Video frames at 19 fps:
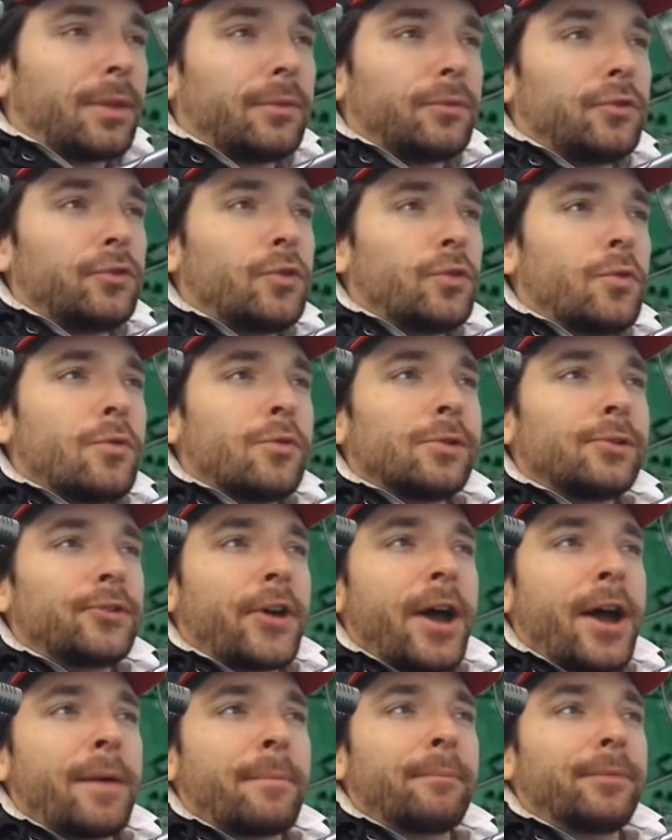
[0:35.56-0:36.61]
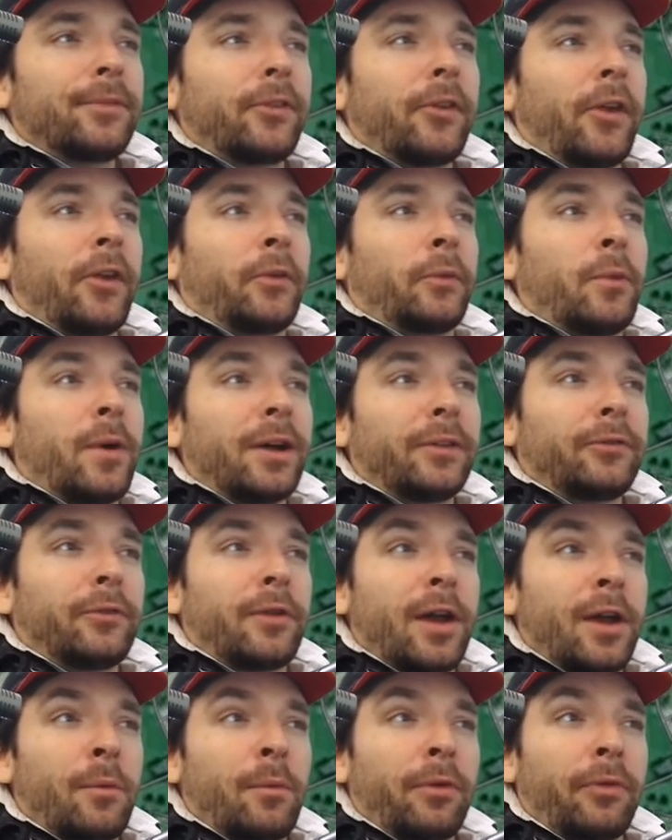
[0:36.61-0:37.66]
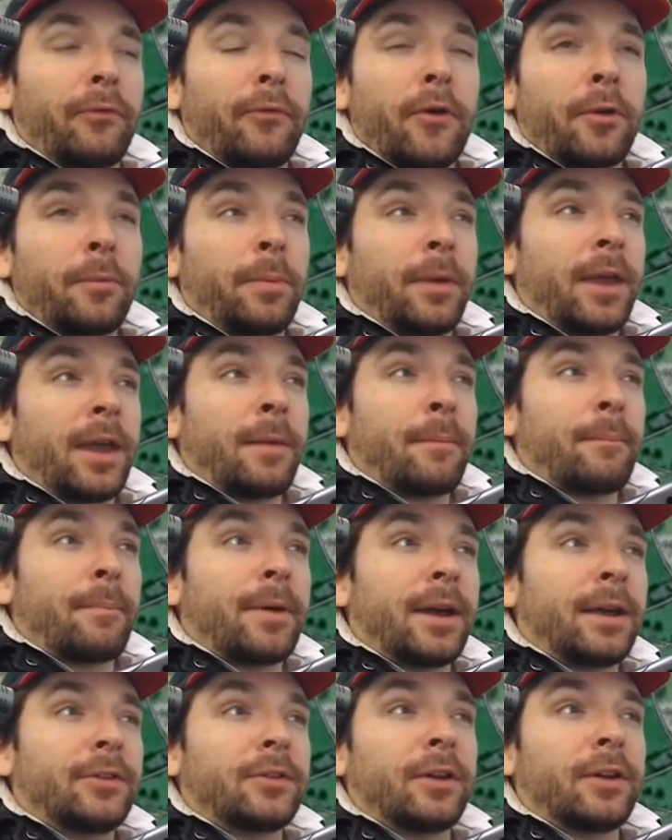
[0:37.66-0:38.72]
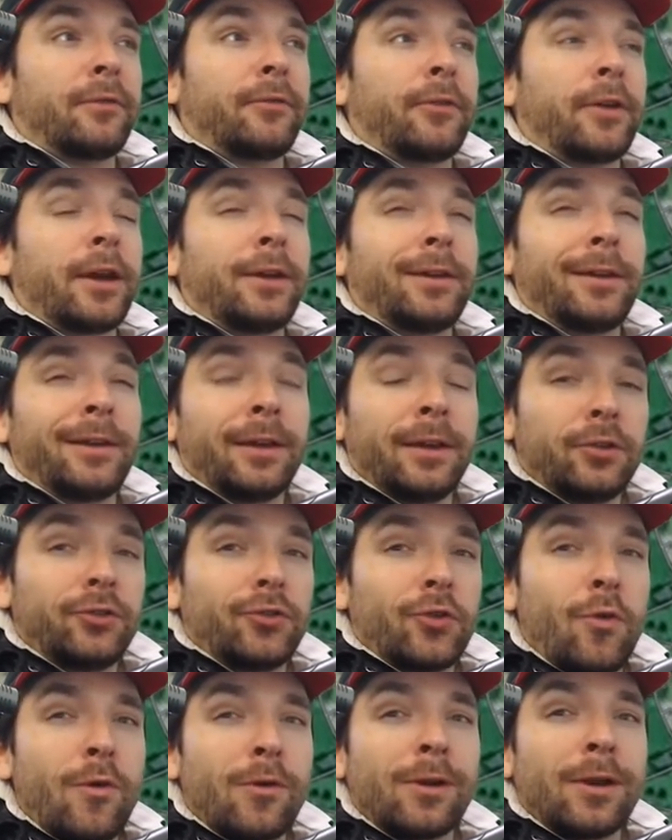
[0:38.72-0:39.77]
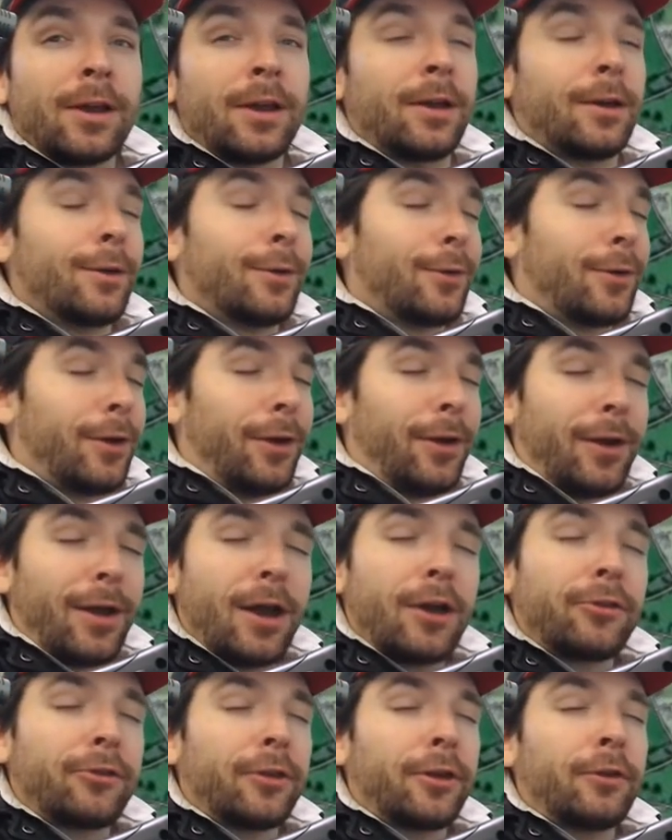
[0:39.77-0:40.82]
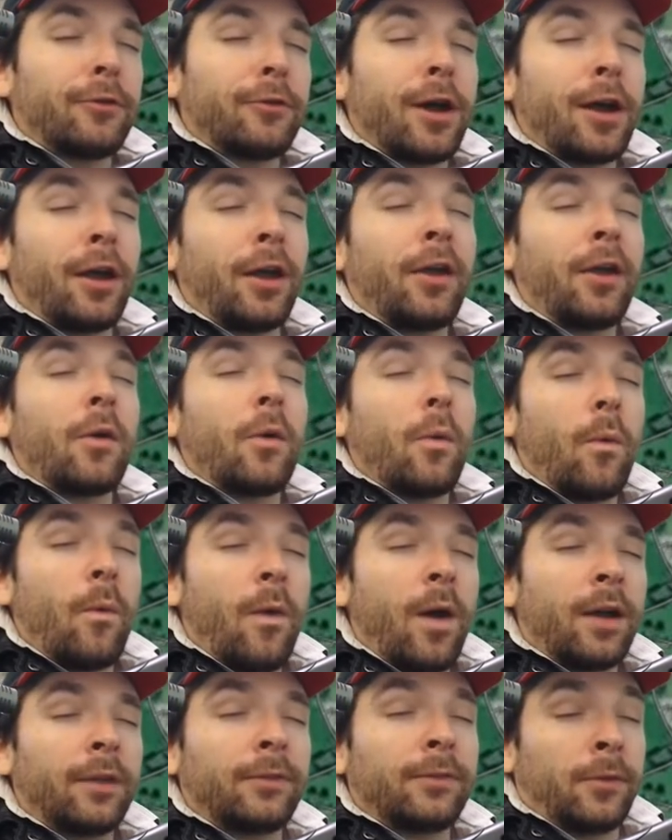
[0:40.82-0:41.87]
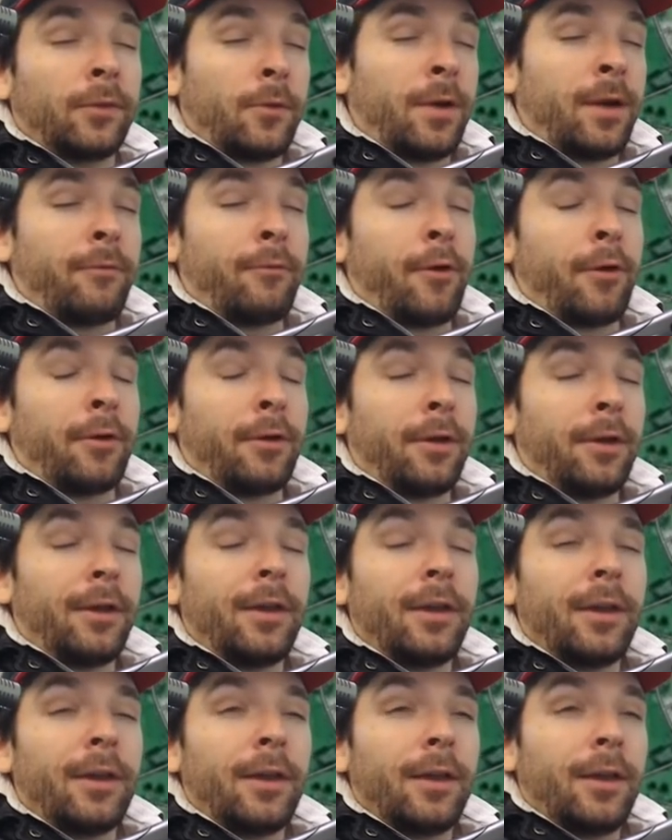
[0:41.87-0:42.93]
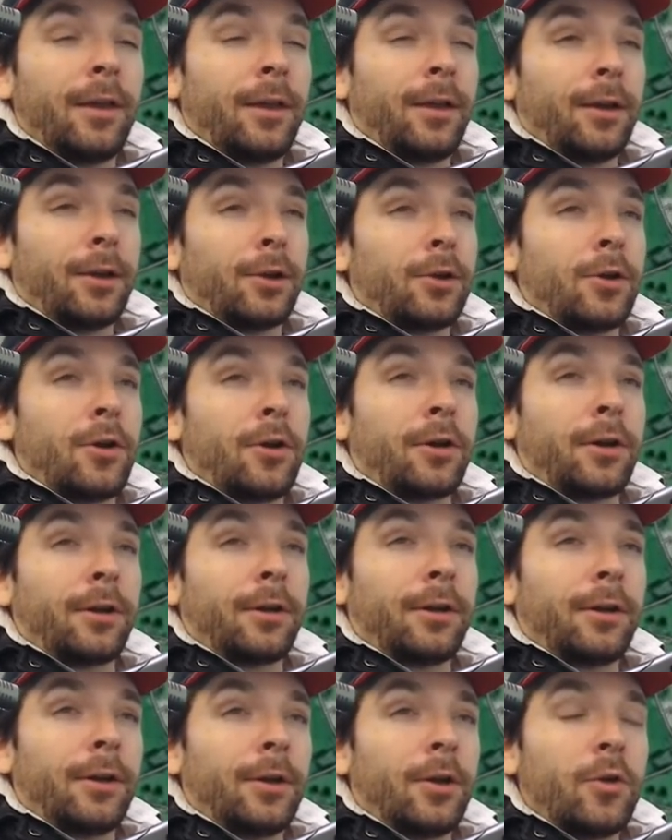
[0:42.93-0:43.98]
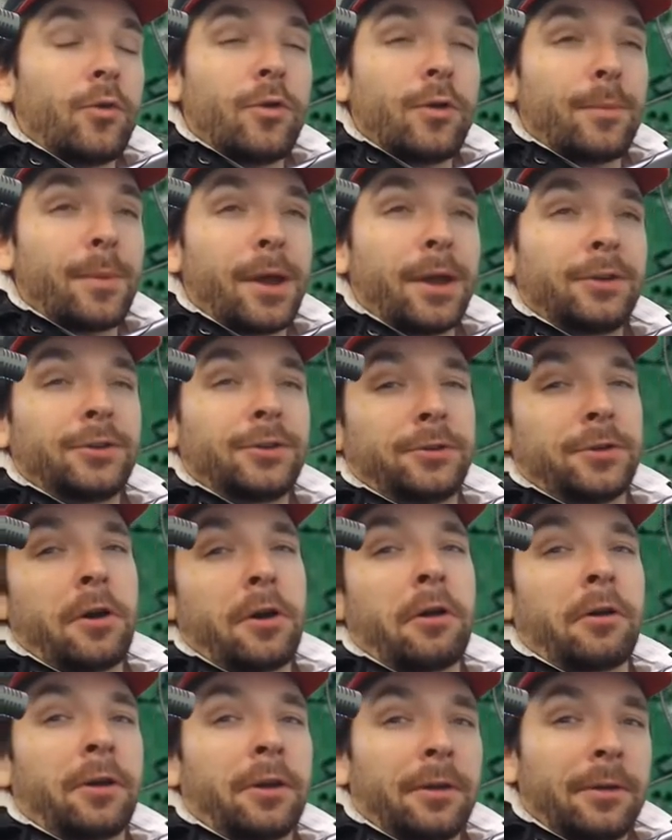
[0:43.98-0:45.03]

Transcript: Joel Tom says, what's wrong with 4 p.m. pint on a Friday? Joel, nothing wrong whatsoever. Look, who am I to talk?